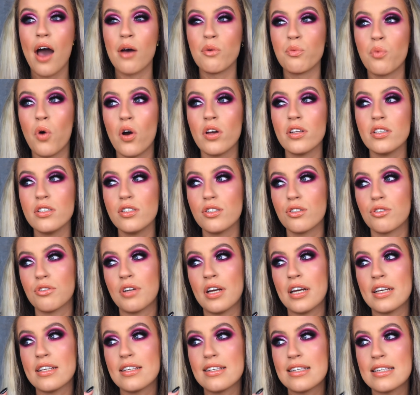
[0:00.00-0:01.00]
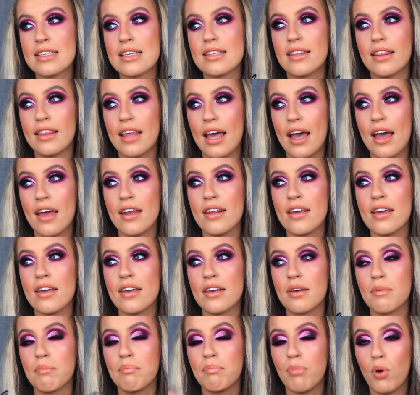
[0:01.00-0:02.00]
I wanted to create a
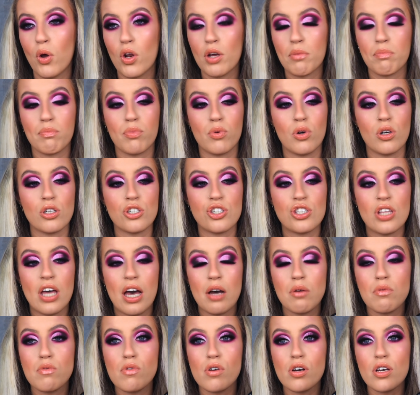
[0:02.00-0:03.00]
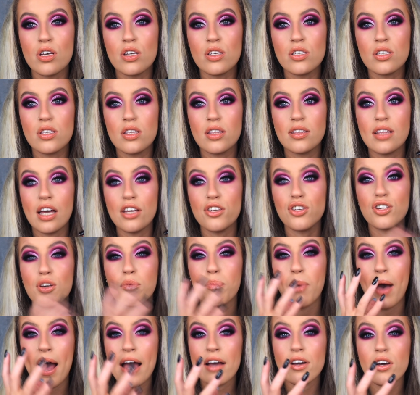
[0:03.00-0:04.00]
synthetic bullet brush that you
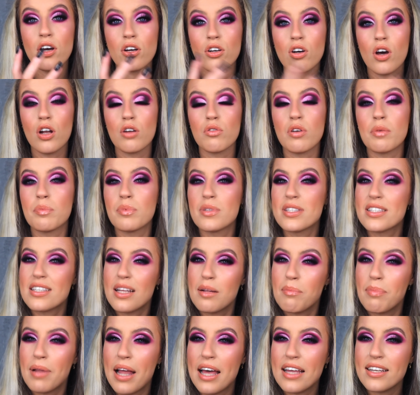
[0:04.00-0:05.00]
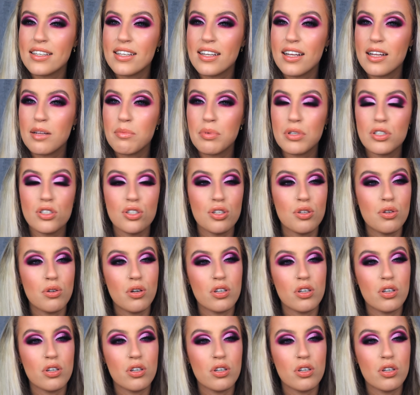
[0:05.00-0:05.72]
could pack on color with but still blend a little bit too,